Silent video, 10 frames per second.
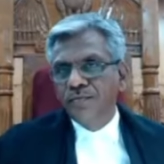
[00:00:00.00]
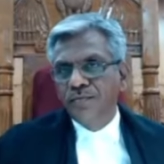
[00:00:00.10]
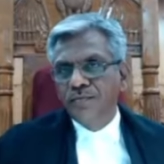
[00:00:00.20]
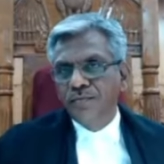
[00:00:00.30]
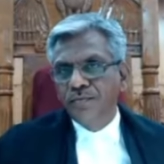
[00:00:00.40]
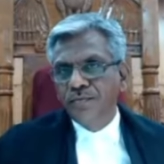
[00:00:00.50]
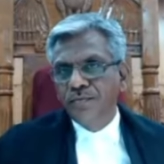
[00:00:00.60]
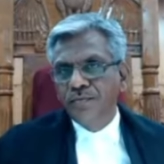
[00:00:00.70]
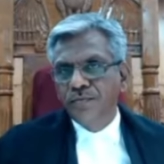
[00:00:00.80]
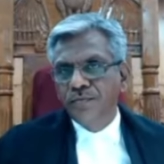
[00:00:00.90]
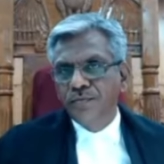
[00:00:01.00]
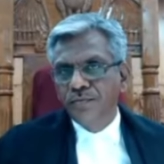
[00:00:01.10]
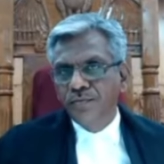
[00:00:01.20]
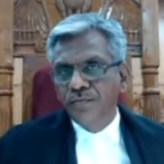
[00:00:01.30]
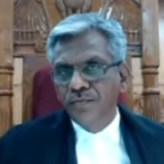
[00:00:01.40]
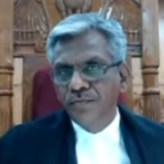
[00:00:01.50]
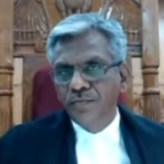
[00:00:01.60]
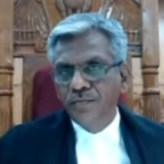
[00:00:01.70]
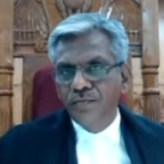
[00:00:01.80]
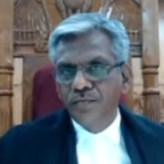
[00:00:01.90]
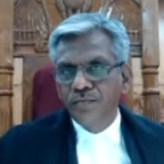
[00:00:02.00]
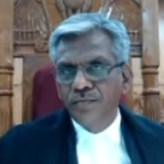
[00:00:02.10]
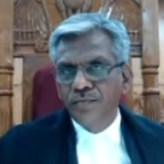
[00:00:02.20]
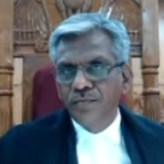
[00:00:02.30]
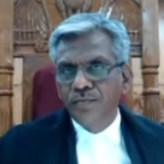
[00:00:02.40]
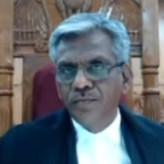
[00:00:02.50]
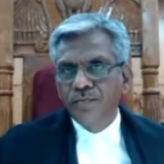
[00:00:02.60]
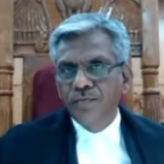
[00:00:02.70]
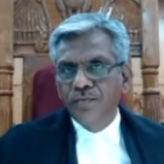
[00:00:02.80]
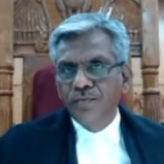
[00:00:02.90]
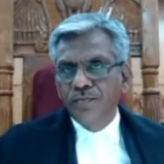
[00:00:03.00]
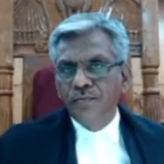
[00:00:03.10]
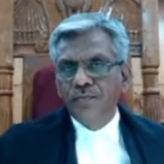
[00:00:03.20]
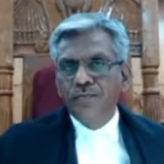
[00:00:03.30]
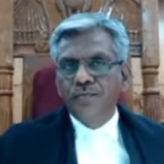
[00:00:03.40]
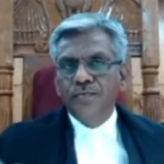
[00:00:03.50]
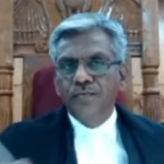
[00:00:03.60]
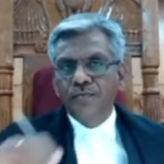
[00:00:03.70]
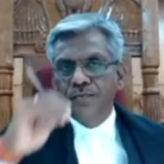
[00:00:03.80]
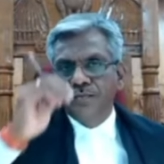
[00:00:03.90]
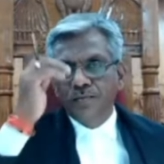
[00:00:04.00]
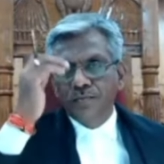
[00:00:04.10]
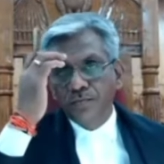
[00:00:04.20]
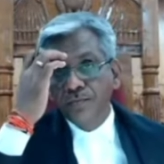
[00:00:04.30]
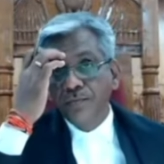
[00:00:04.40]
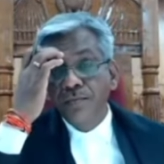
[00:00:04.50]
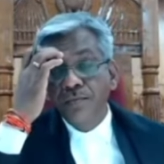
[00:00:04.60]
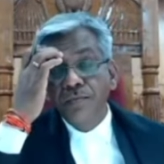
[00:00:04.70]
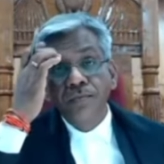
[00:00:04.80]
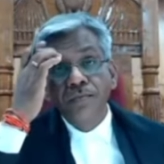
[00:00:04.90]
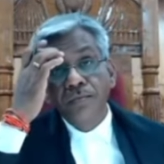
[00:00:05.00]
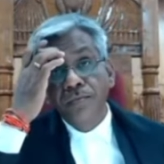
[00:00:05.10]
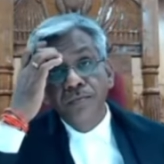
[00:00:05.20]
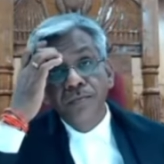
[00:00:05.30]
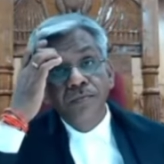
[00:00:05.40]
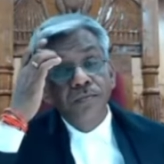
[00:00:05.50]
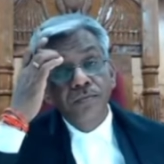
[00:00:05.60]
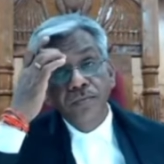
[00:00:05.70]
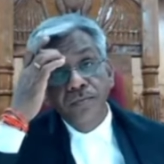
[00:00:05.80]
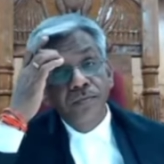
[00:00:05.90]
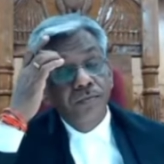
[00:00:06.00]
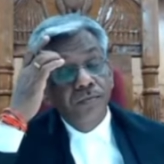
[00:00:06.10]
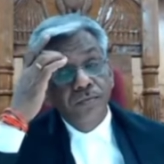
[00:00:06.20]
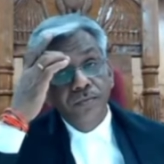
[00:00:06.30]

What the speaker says: No one is speaking in this clip.